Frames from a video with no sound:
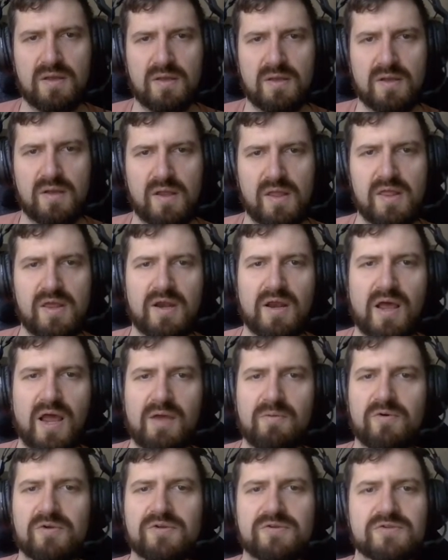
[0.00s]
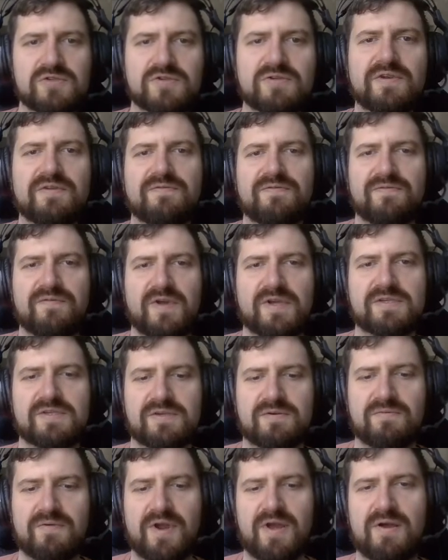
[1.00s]
then I will usually fuss
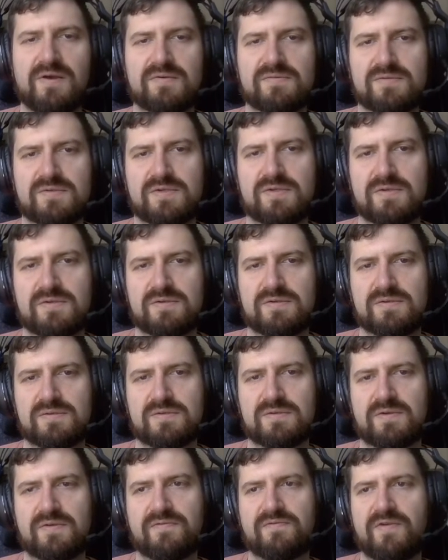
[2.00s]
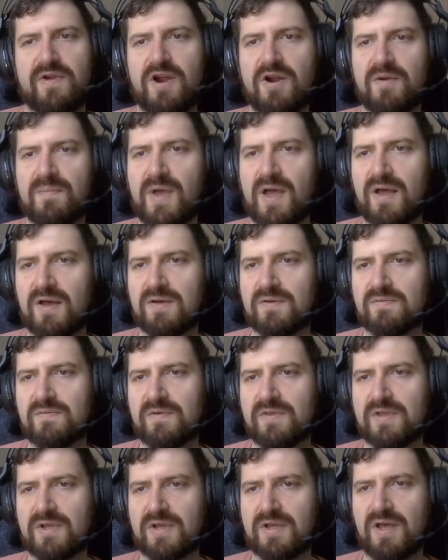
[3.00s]
around a fair amount
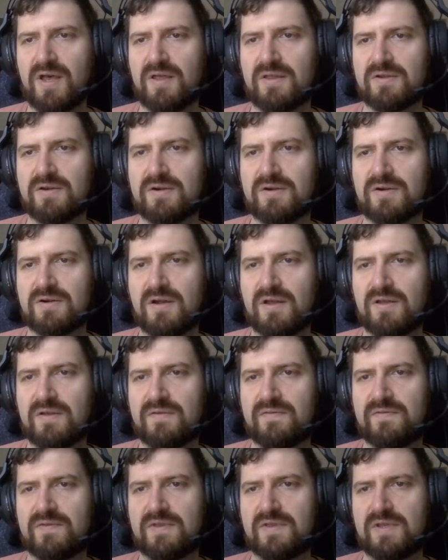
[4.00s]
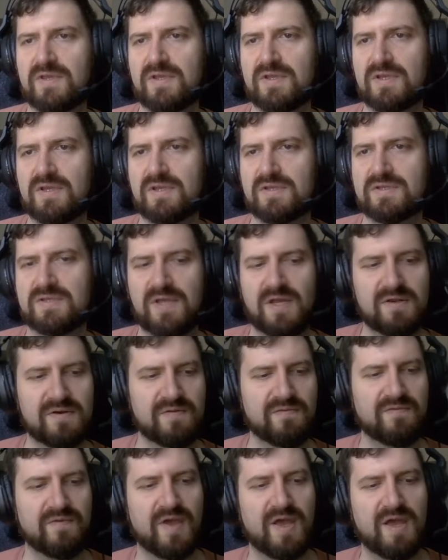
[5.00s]
with the color of the sound
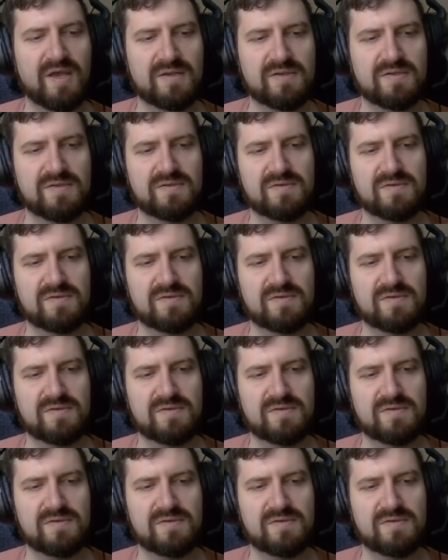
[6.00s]
effect.